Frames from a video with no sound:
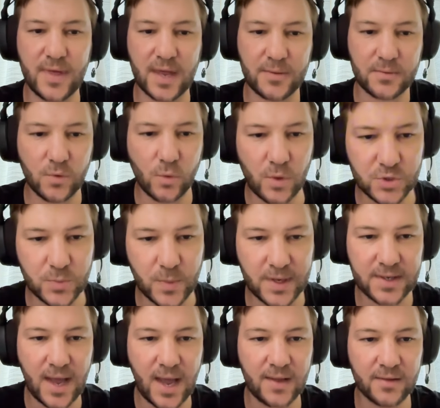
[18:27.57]
that always
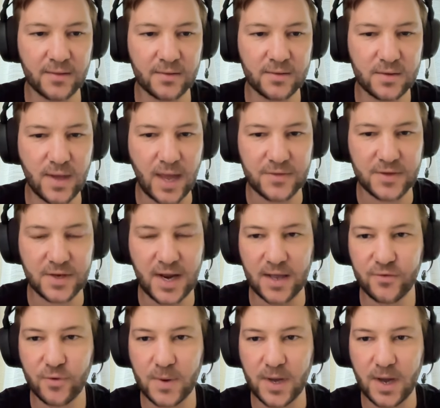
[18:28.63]
went hand in
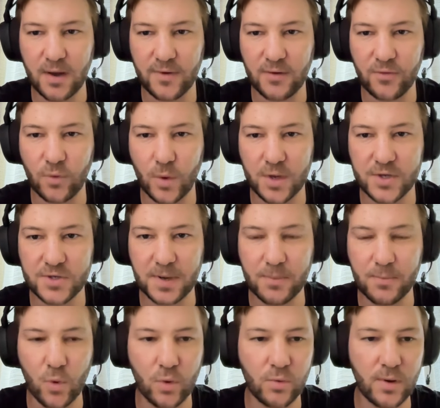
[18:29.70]
hand for me. I've always been
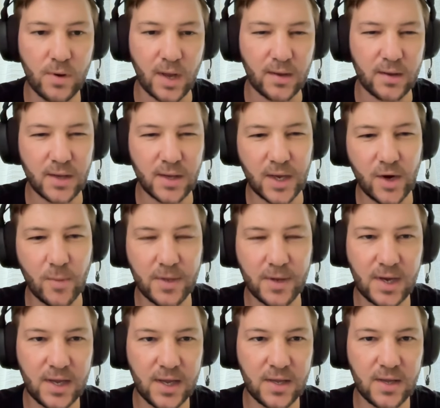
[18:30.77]
more like
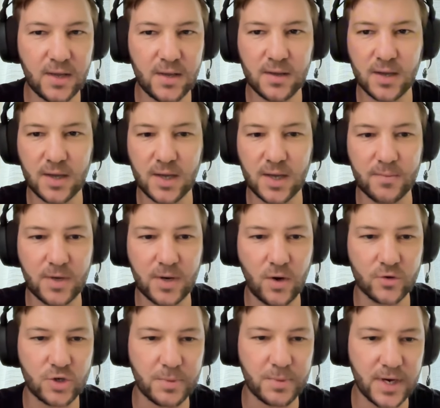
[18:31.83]
economically
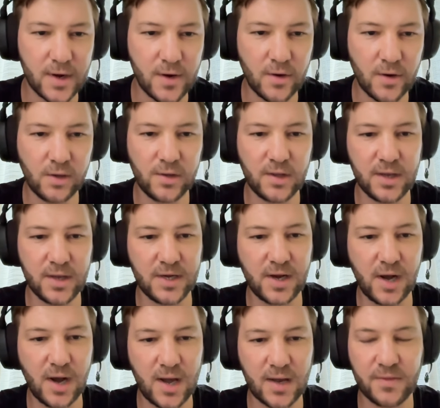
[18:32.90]
entrepreneurial
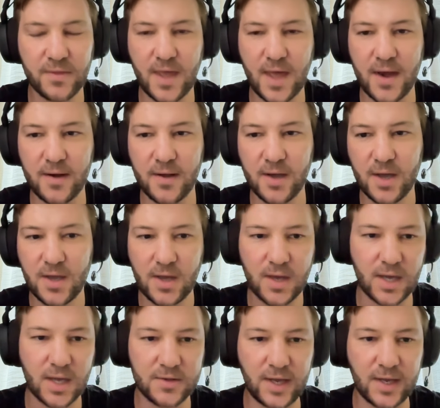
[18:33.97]
inclined than
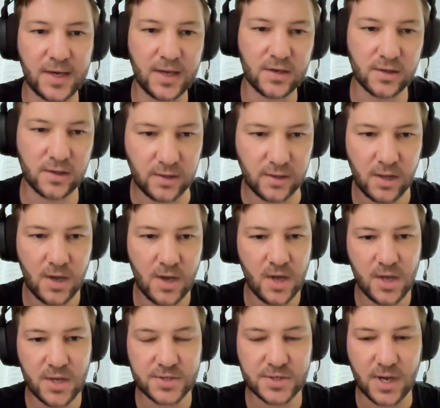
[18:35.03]
technical.
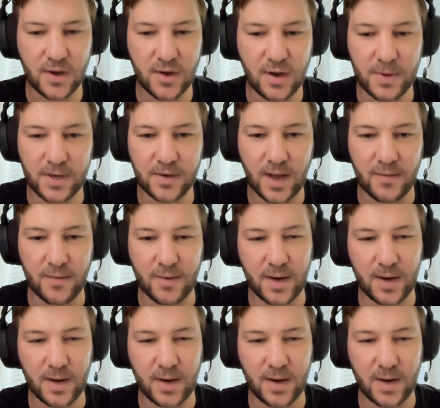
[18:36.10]
So I mean,